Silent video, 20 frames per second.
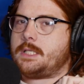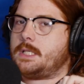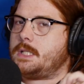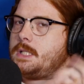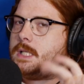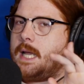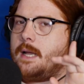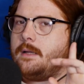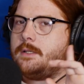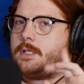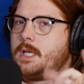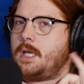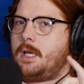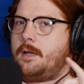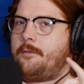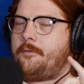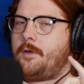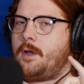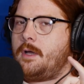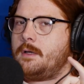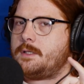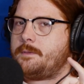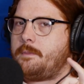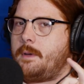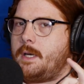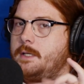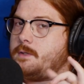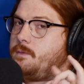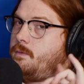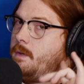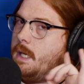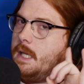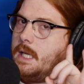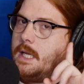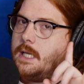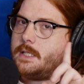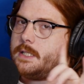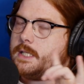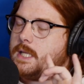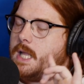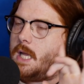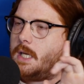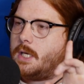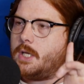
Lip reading: It sounds good, folks, but it's not